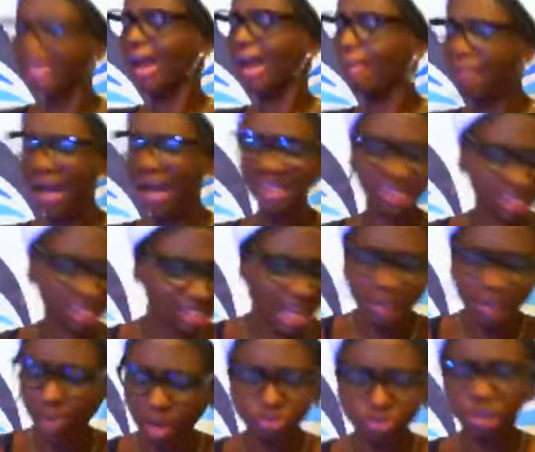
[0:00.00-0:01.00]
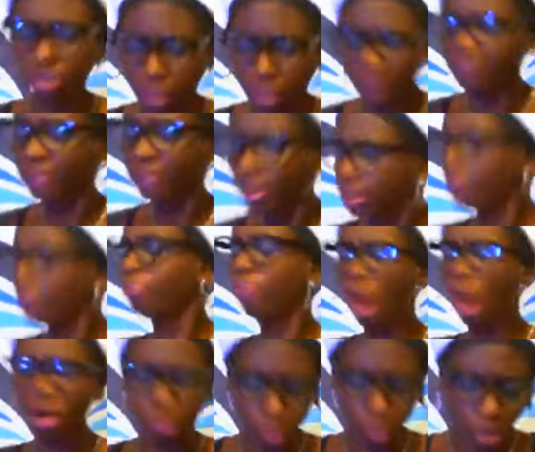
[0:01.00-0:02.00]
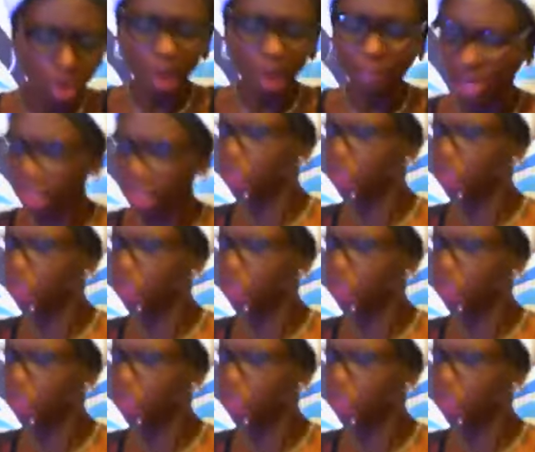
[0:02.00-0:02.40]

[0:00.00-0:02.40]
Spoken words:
the mighty name of Jesus, be broken, be